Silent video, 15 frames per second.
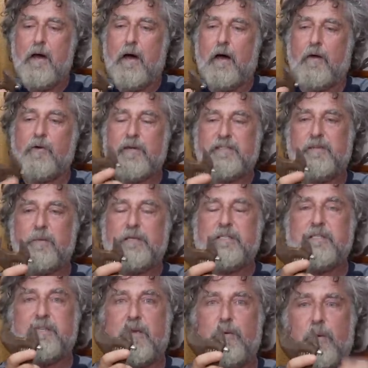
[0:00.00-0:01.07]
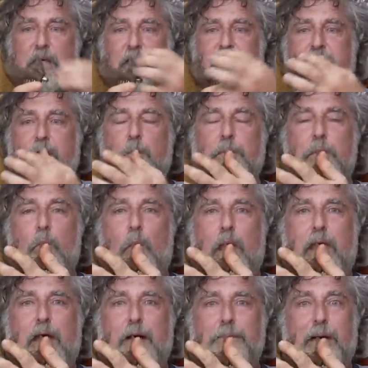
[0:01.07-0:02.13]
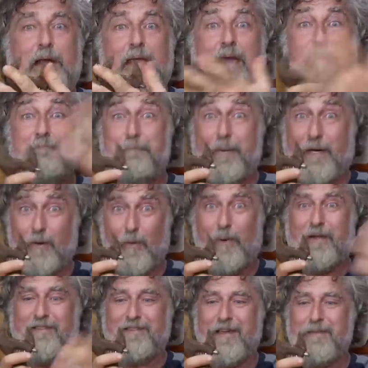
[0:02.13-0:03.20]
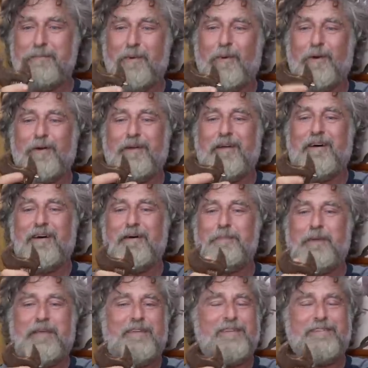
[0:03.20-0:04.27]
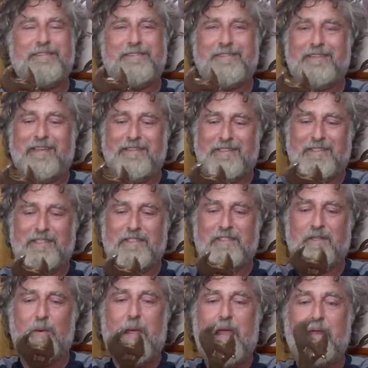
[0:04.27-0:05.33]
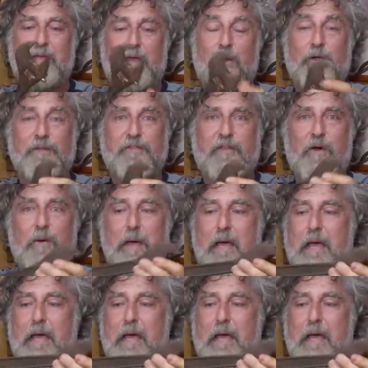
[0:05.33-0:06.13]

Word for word: Uh, crescent wrenches are great because they open way up. I have bigger ones on board uh, because it's just so handy. Also,